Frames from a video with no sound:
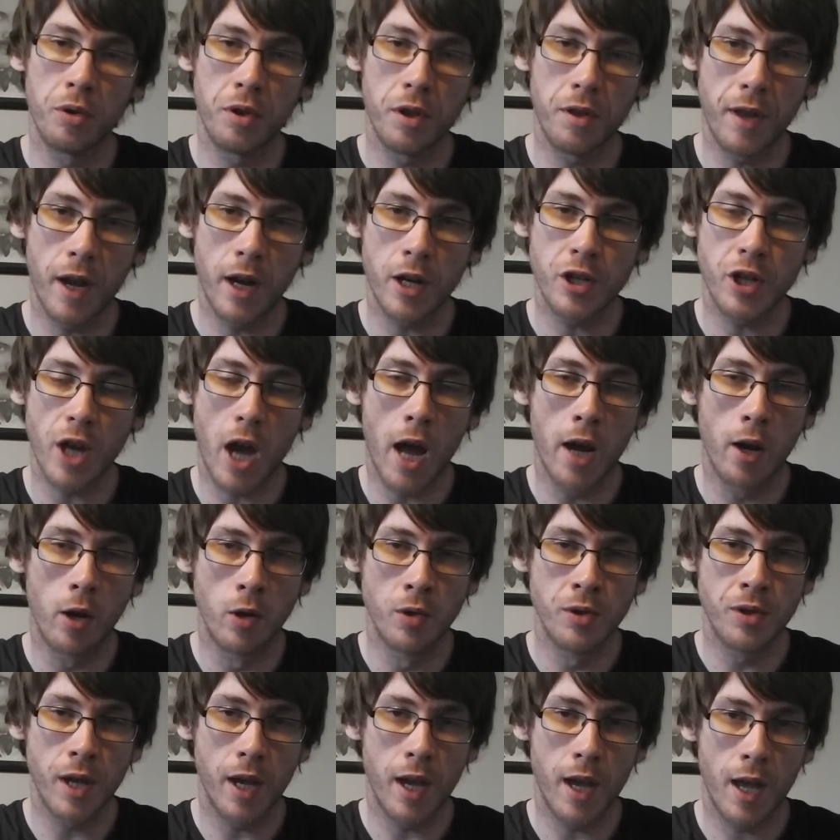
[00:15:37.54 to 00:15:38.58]
of their
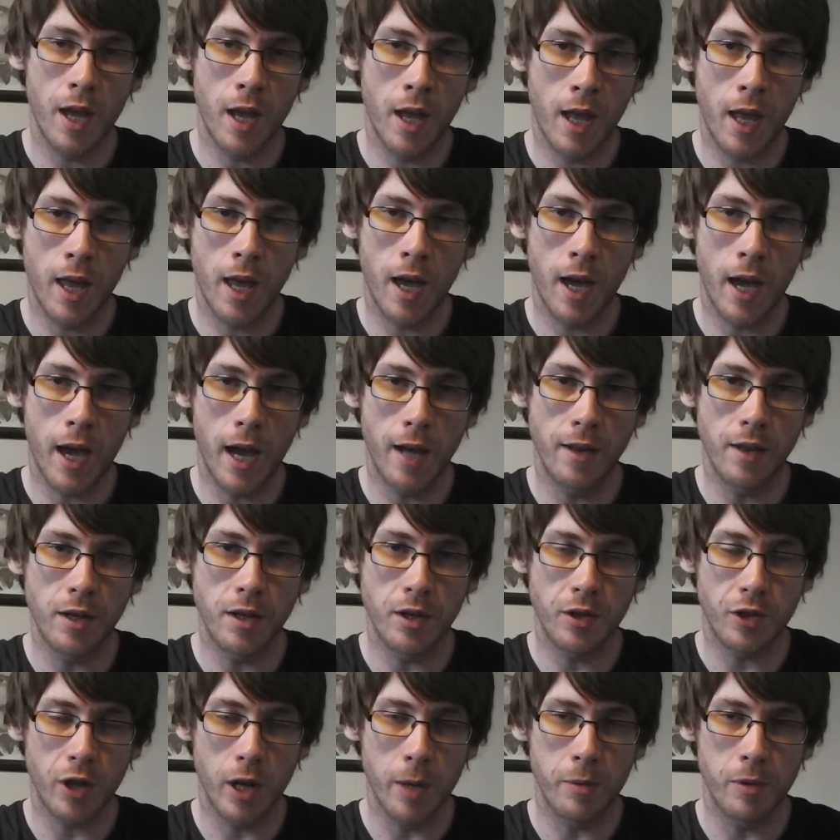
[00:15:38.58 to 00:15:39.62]
channels in the
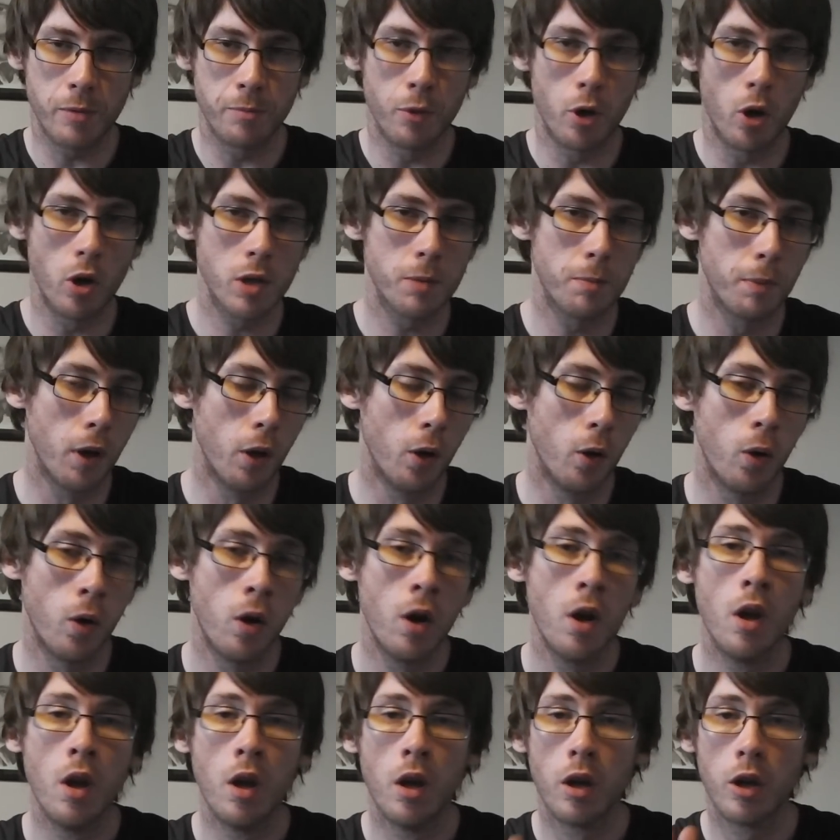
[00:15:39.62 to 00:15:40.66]
description box
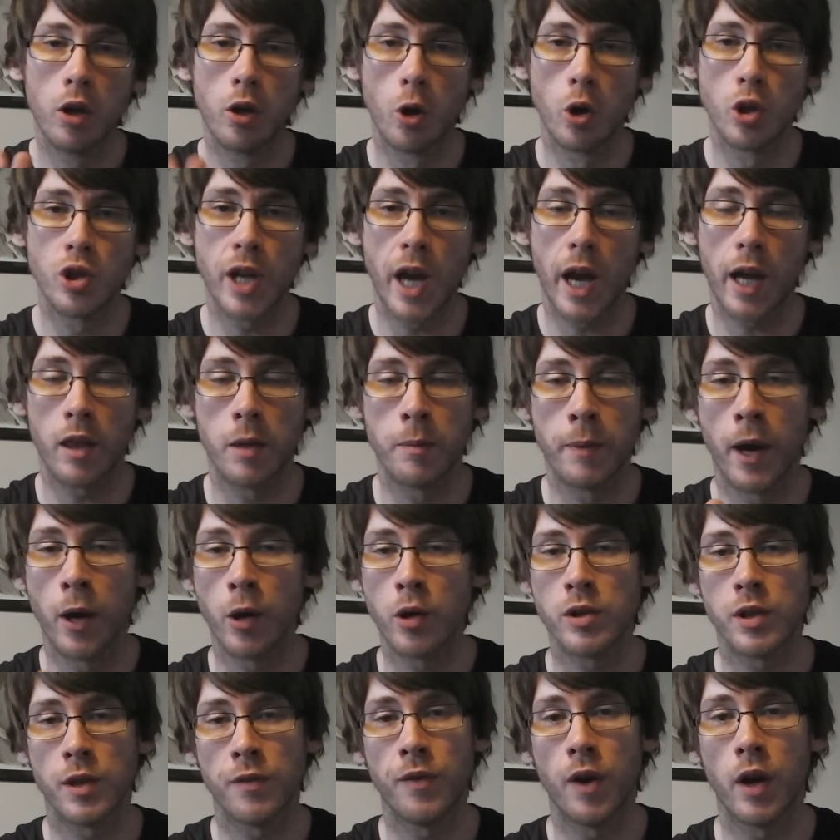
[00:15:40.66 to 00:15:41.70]
below. Go check them out
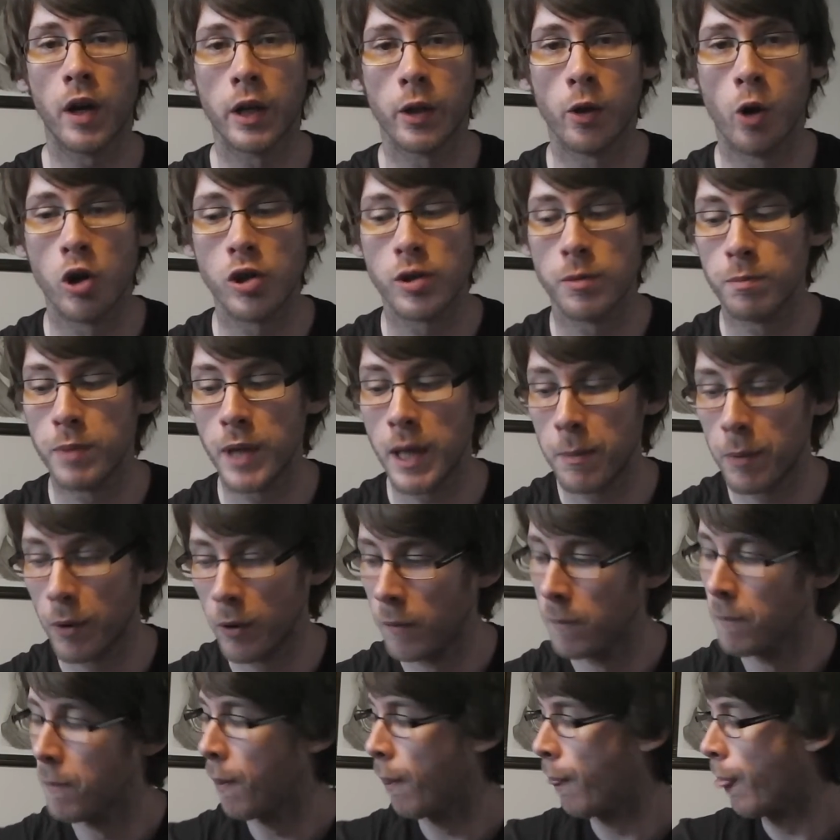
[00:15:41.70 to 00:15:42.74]
because they're fucking awesome
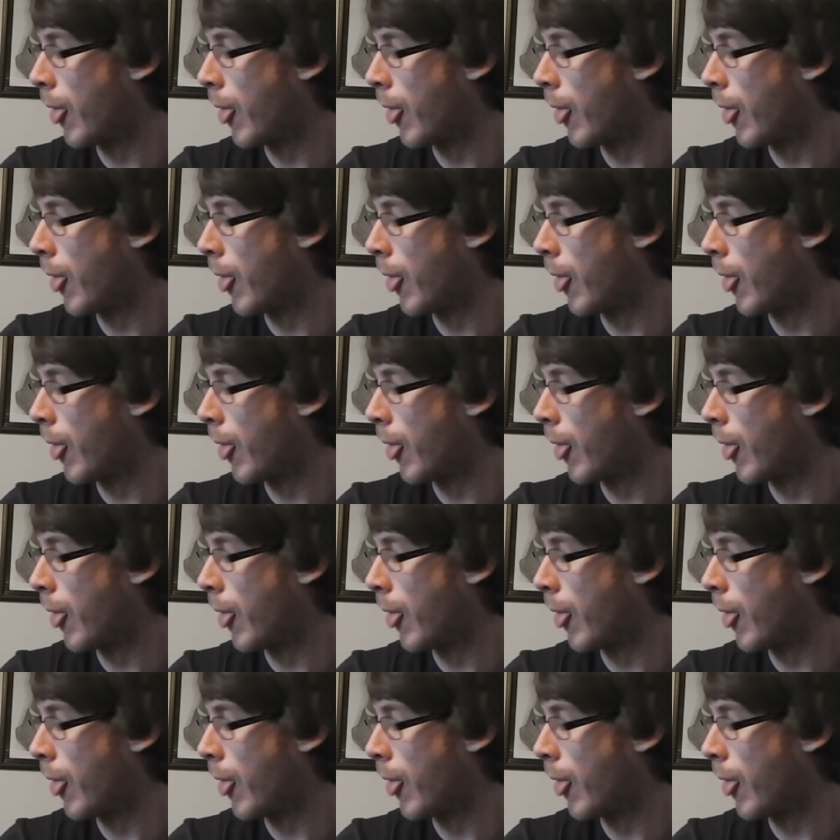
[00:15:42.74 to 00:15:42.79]
people.